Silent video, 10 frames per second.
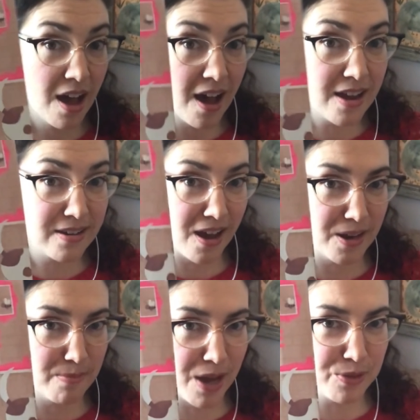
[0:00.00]

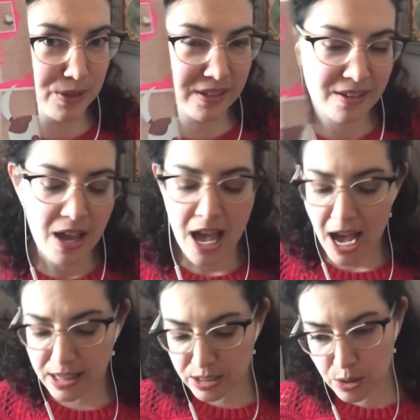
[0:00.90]
Mouse.
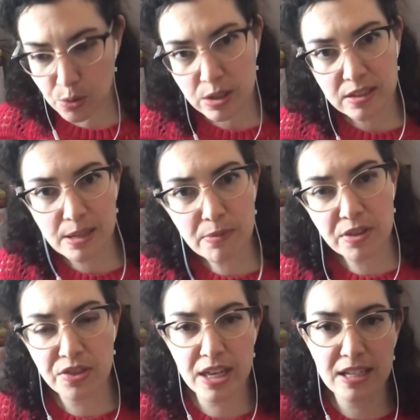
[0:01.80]
And so some of
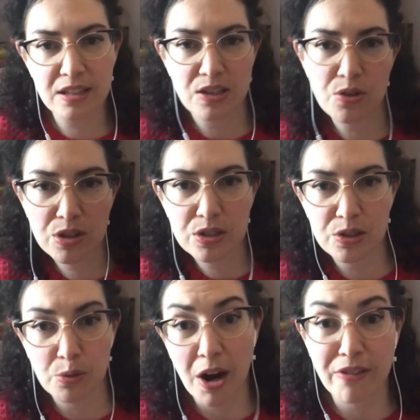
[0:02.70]
the things that you can
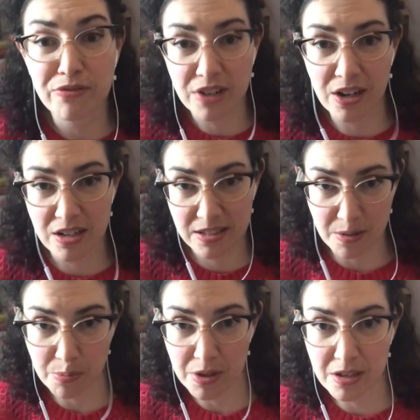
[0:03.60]
do are very
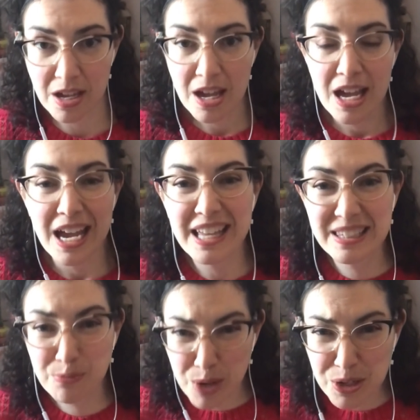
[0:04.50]
simple.
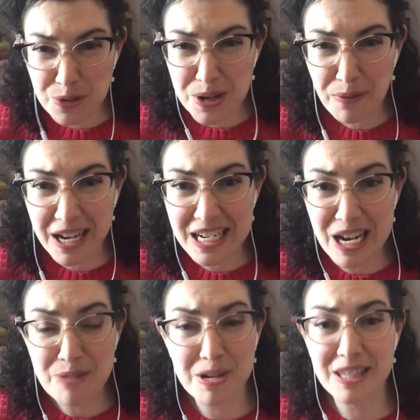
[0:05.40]
It's wintry right
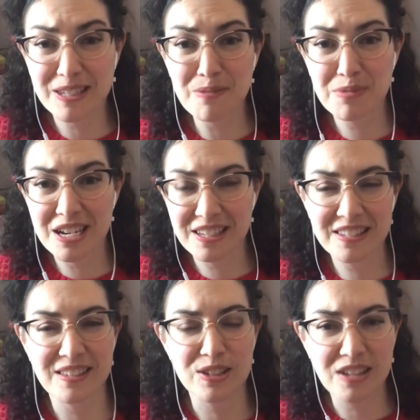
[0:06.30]
now, but in some
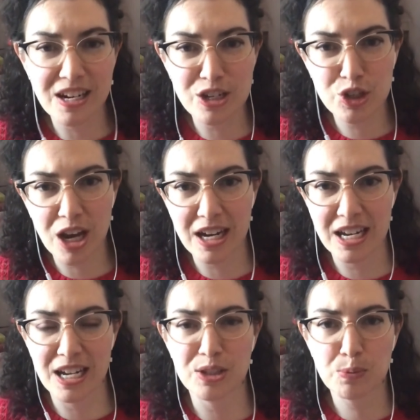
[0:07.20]
places the sun is
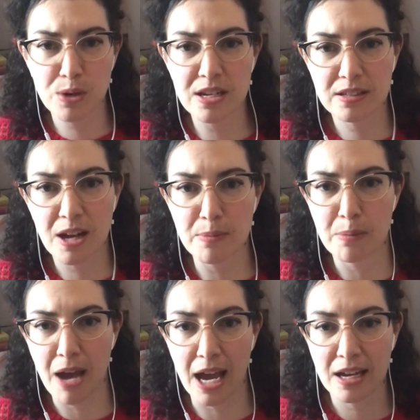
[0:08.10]
shining and spring is coming
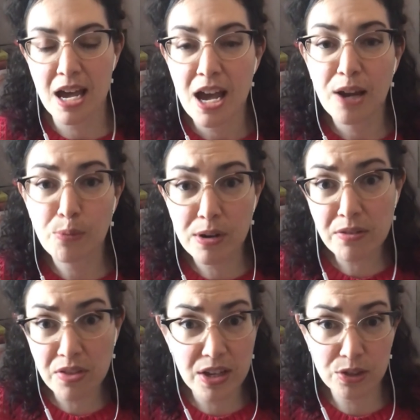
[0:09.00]
back. And one of
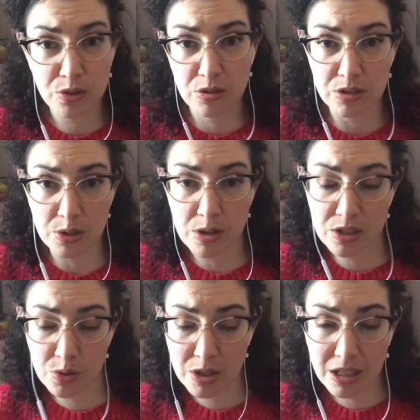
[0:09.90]
the things you can do
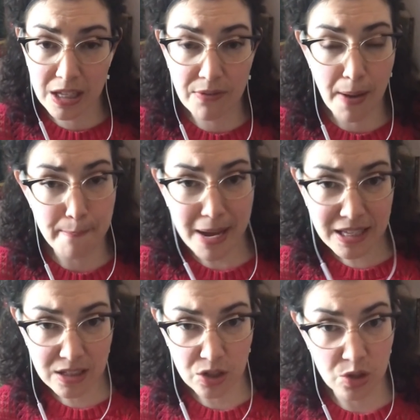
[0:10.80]
is you can leave a
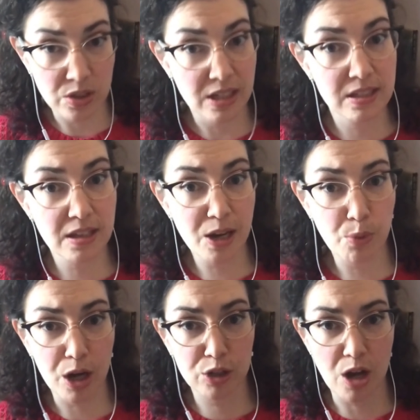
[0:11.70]
message using
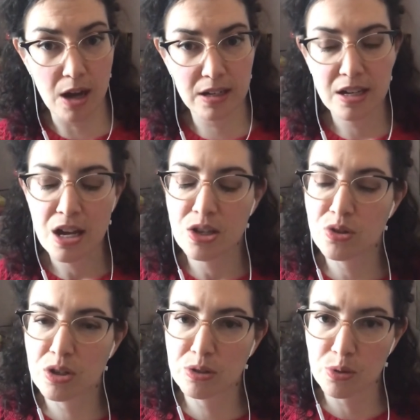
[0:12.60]
sidewalk chalk. You
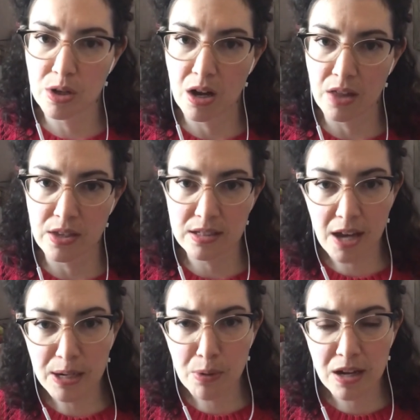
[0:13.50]
could do it on the
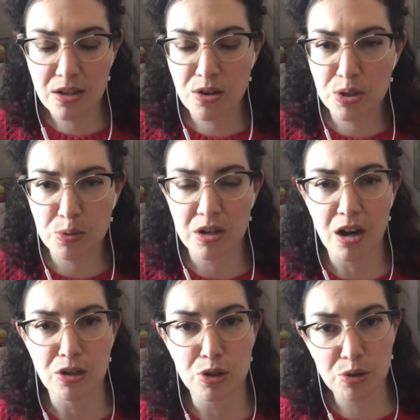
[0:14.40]
sidewalk, you could do it
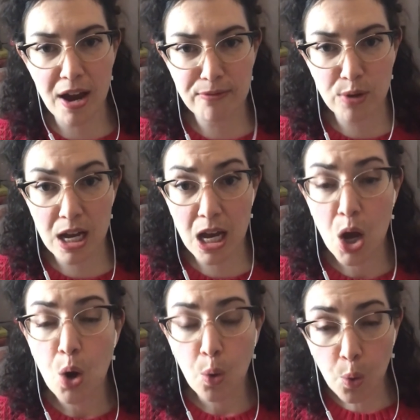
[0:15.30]
on your driveway,
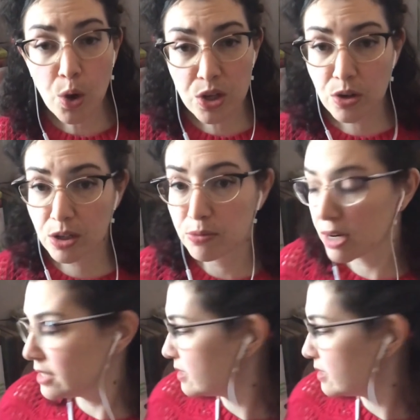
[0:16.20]
or you could write